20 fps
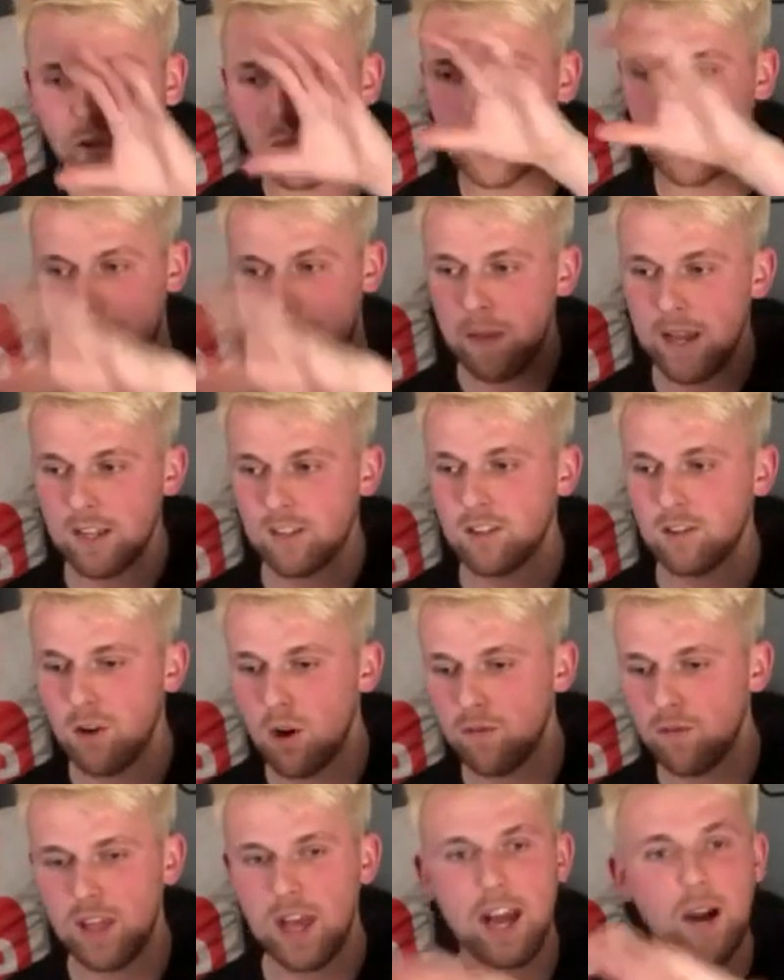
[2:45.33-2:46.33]
We had a mixer
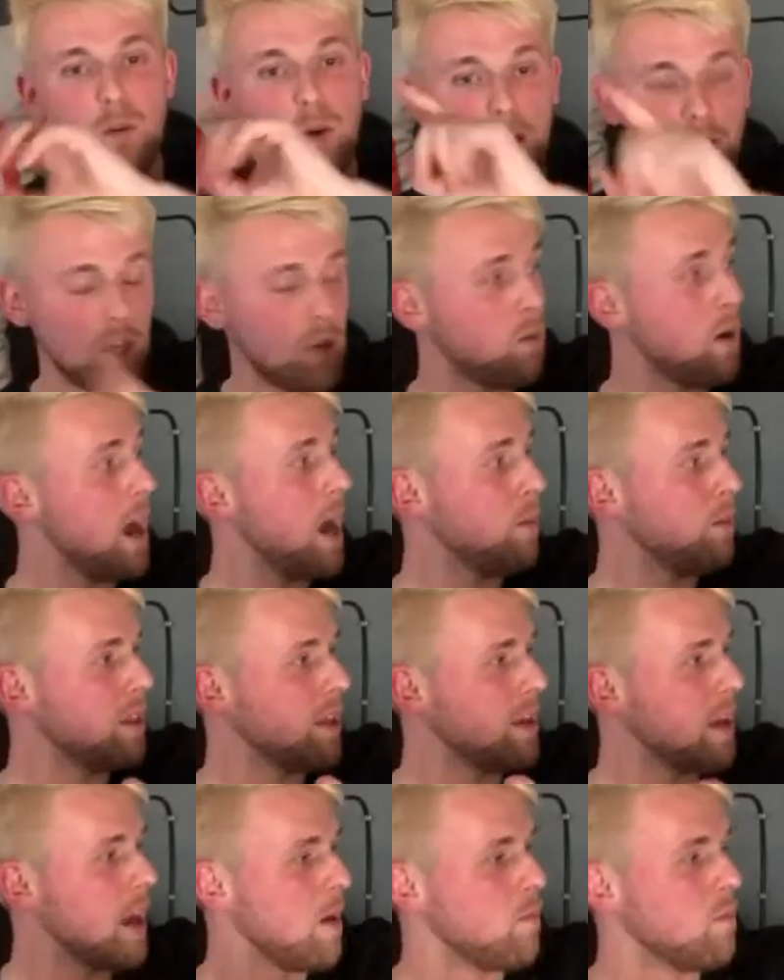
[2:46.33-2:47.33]
over there where you are with the
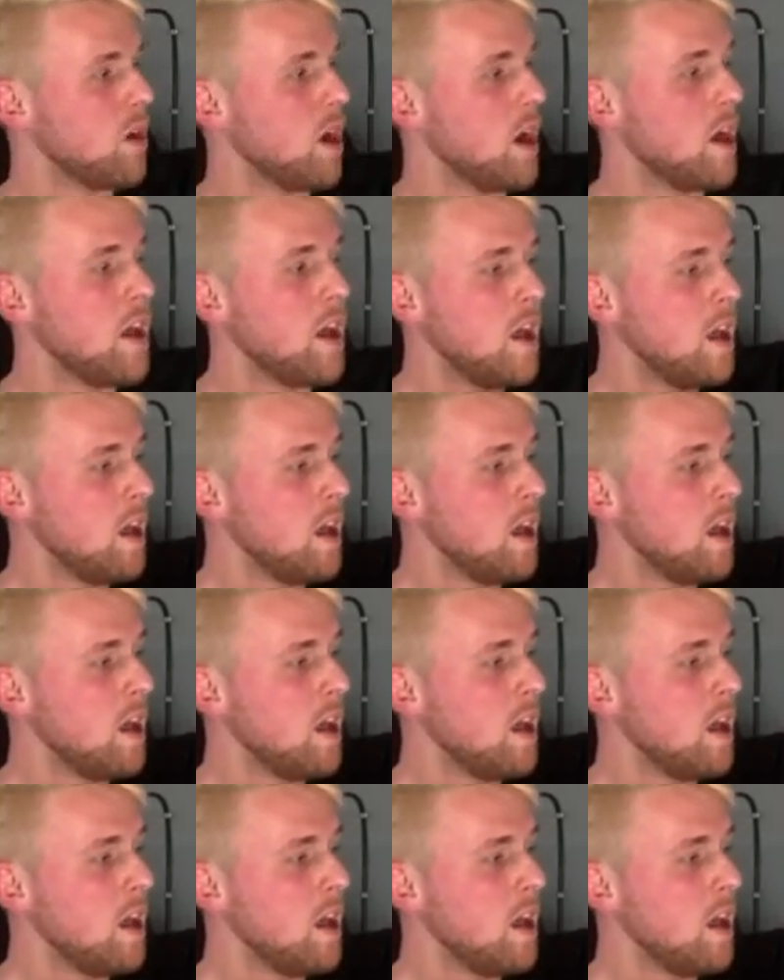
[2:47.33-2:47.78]
camera,